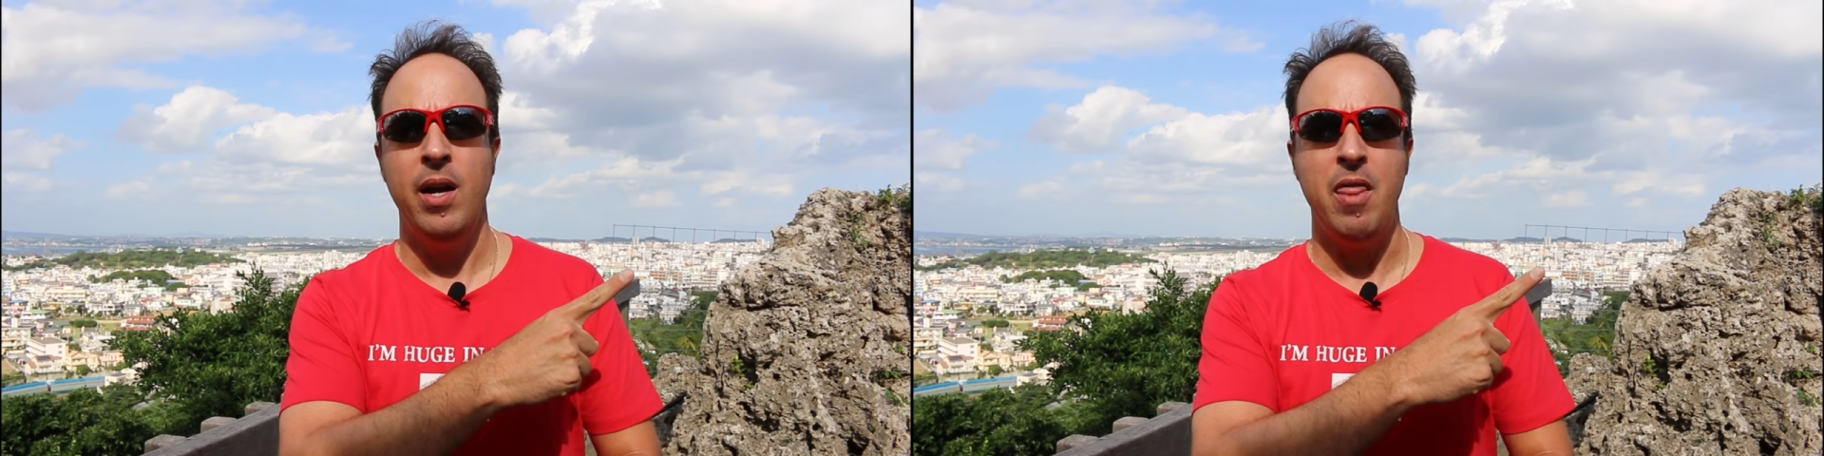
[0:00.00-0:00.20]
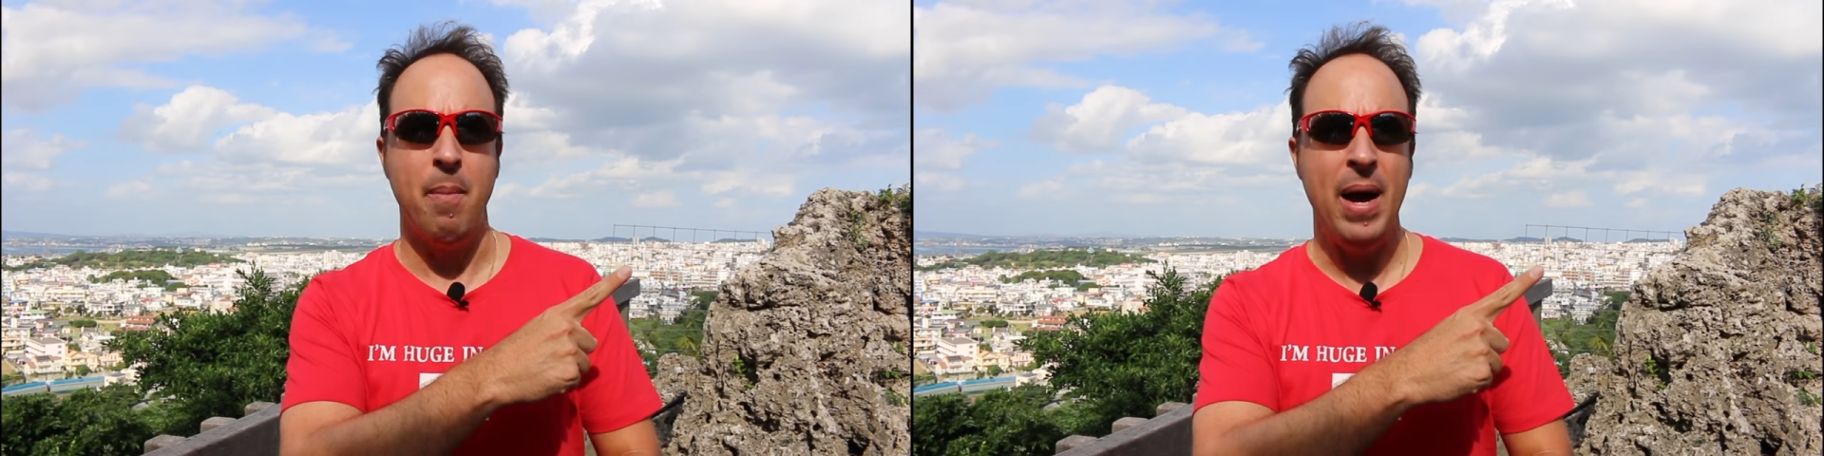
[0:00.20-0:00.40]

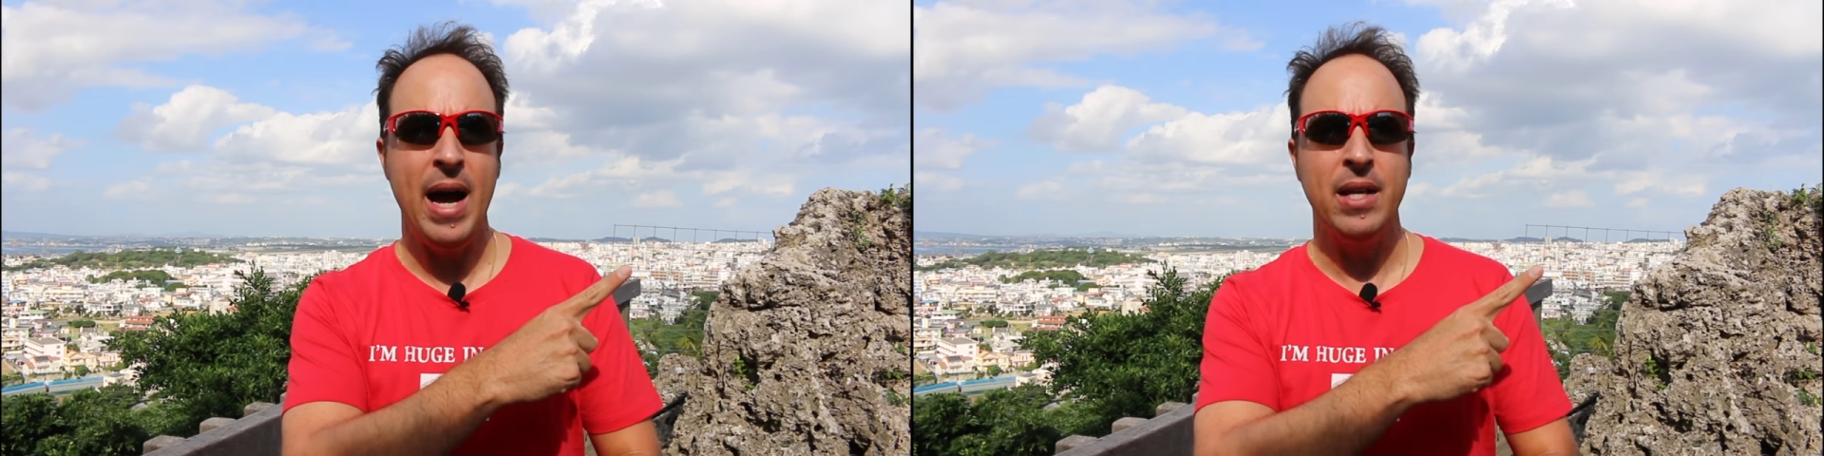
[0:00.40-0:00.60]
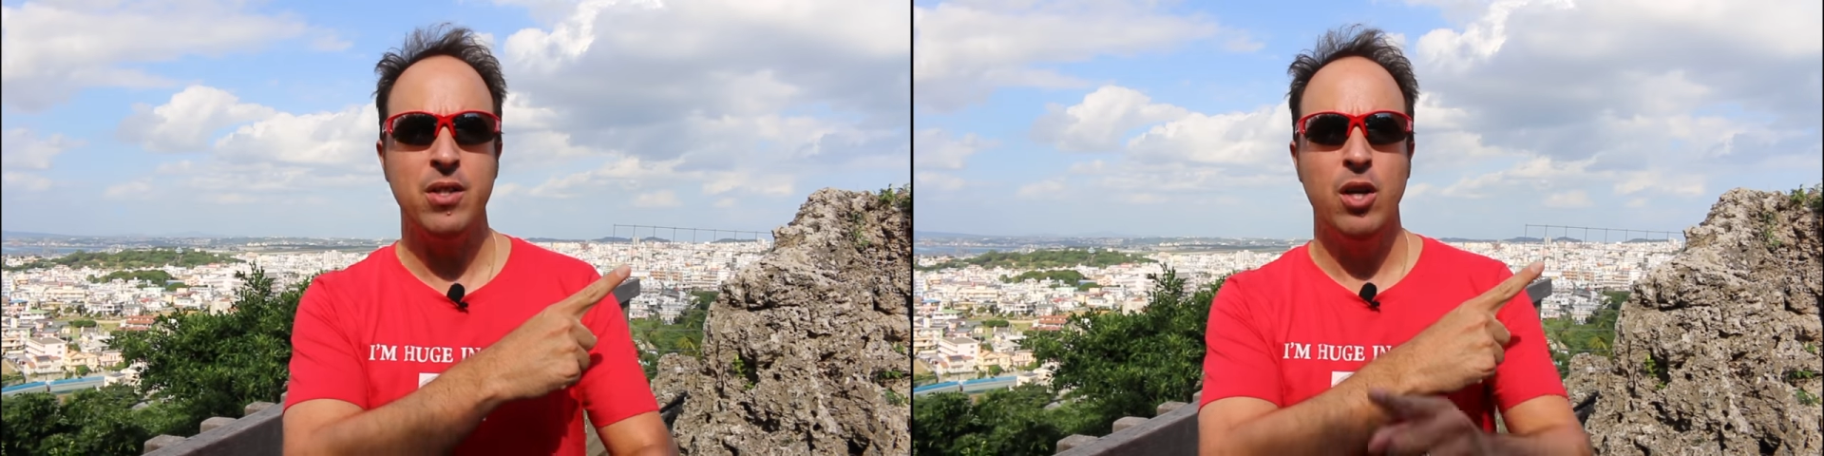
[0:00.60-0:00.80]
in the
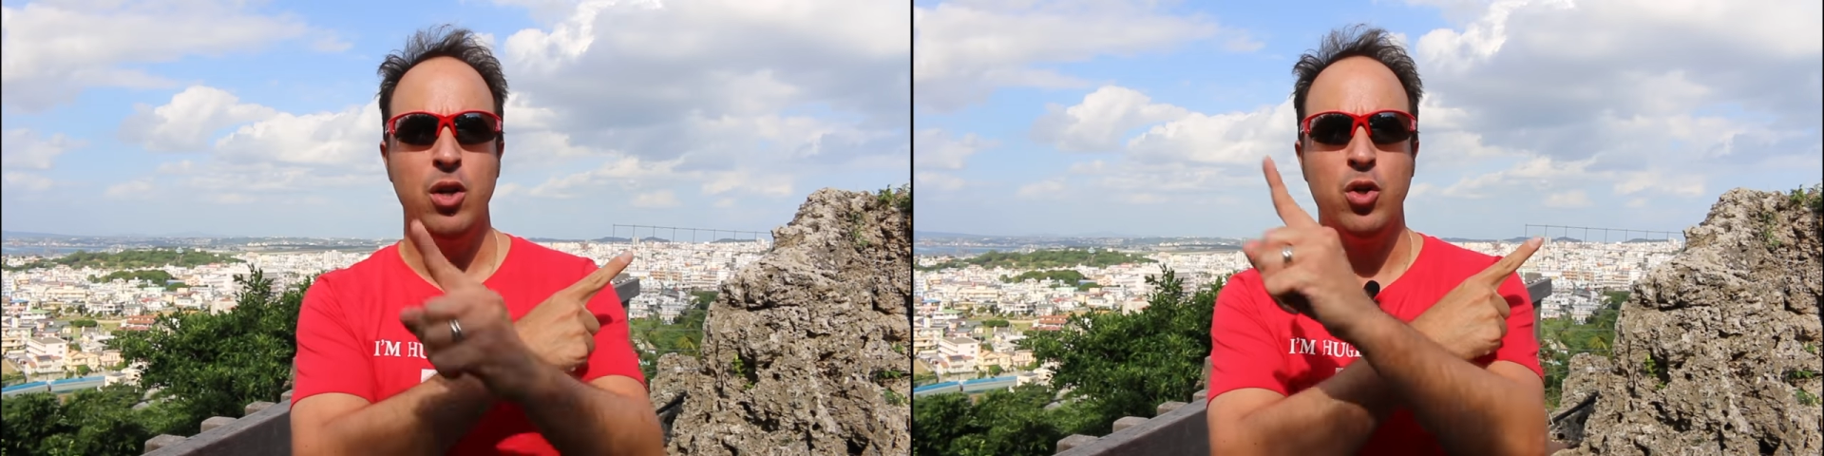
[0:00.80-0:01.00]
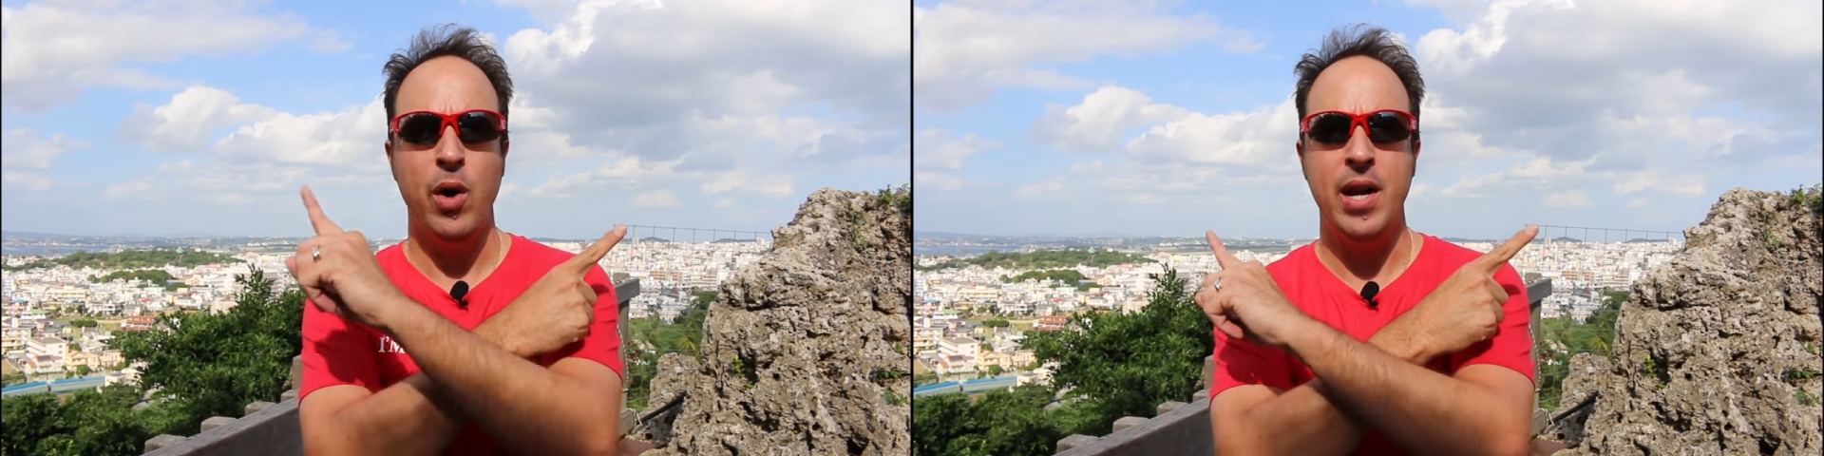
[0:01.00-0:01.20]
past,
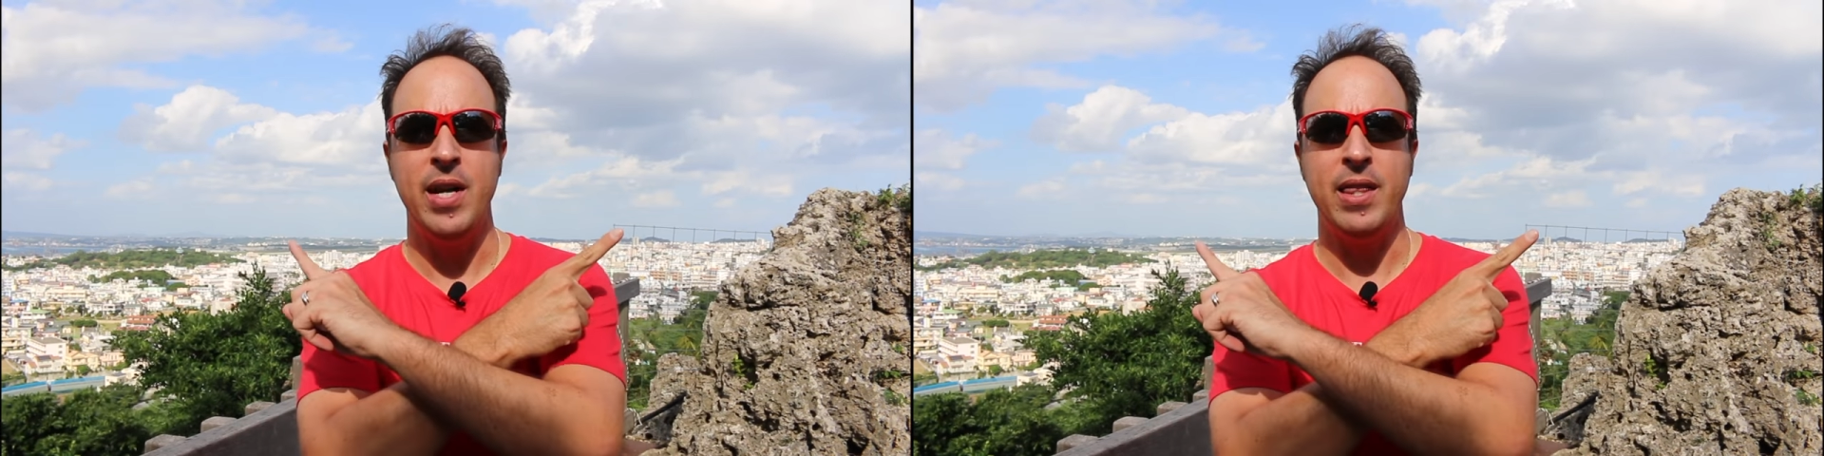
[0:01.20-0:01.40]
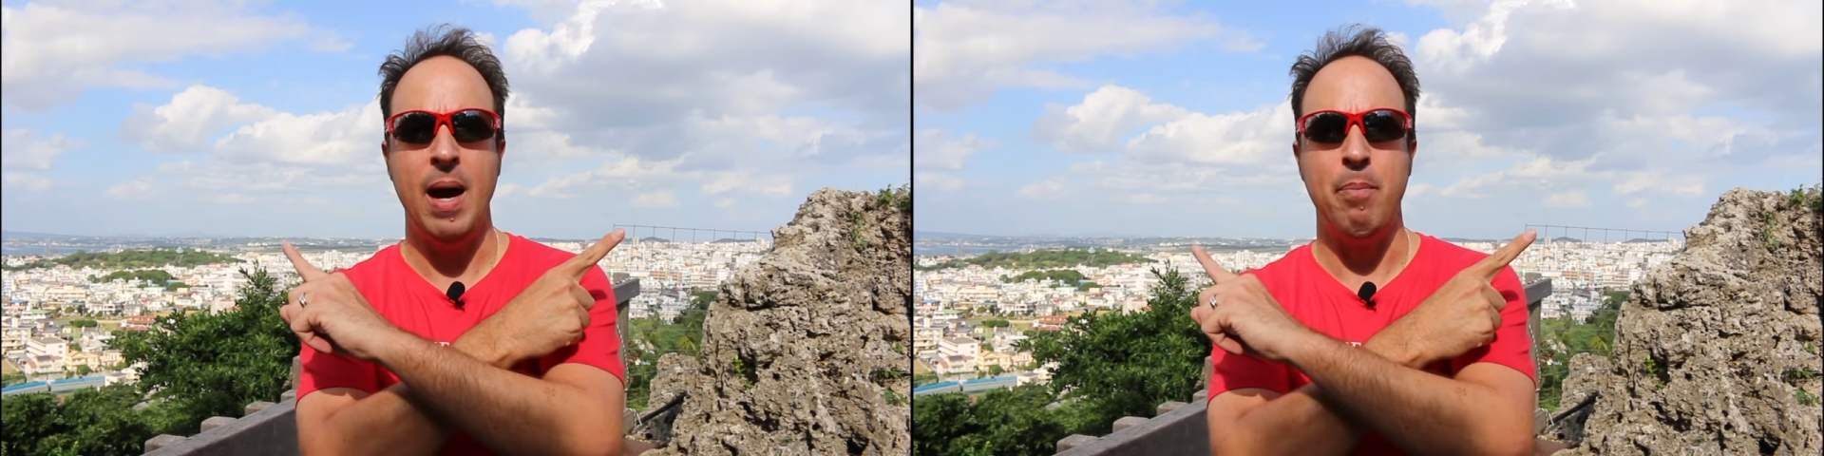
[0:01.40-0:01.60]
go ahead
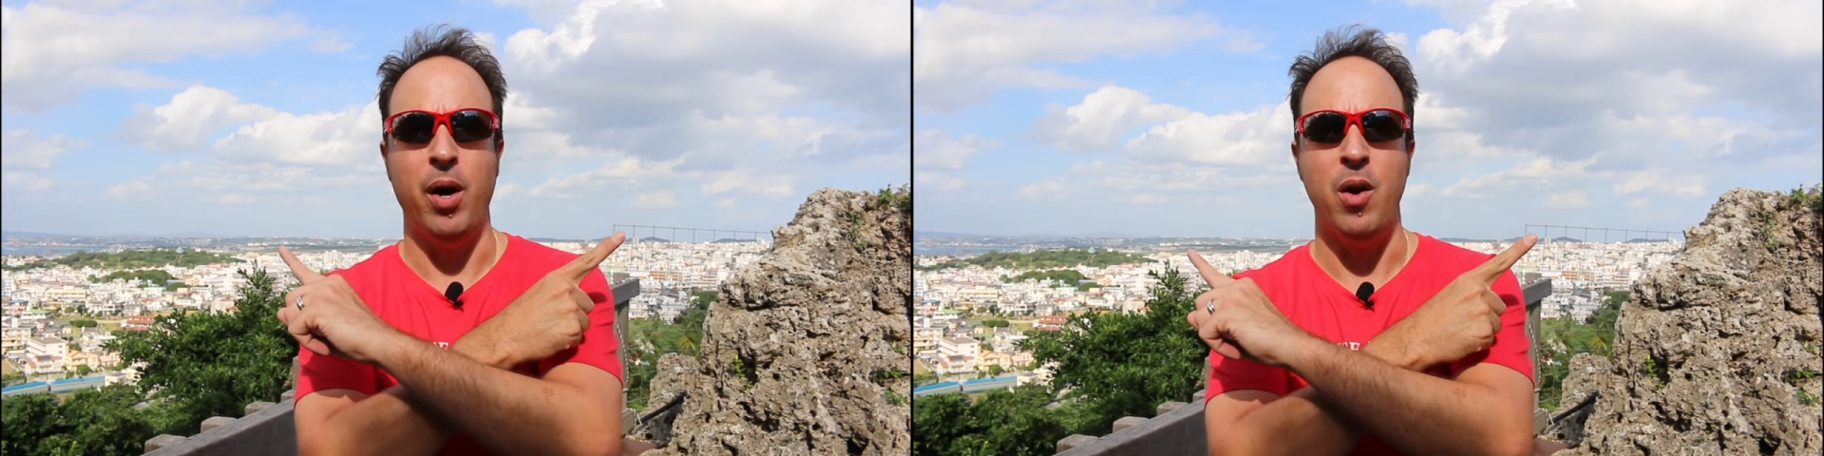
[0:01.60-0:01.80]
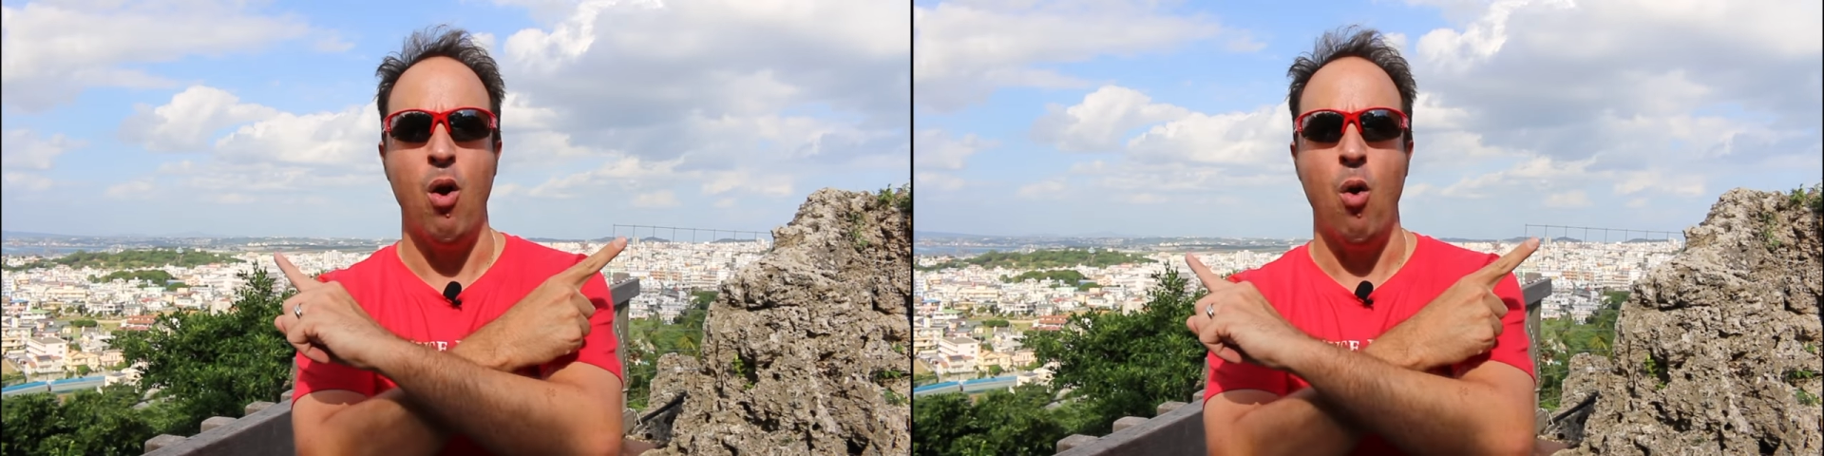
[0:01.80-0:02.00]
and hit that button.